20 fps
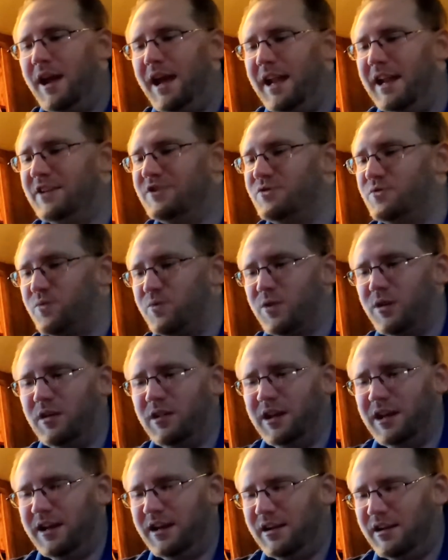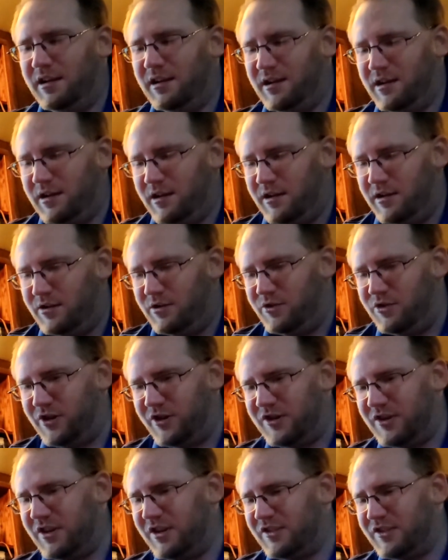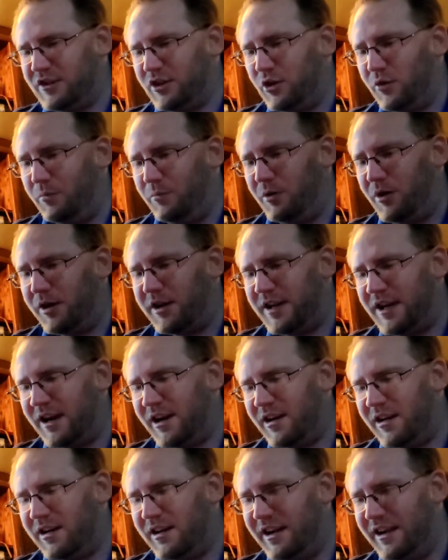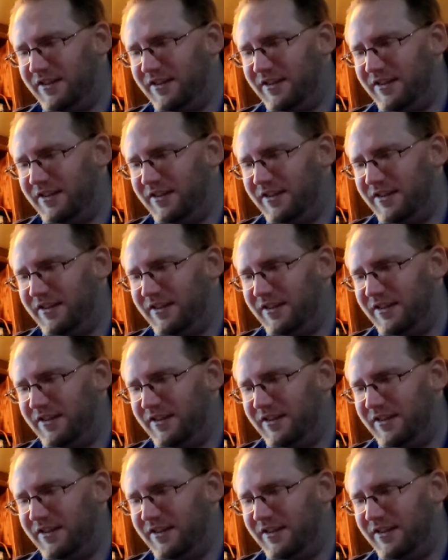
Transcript: And it's really just this little book here.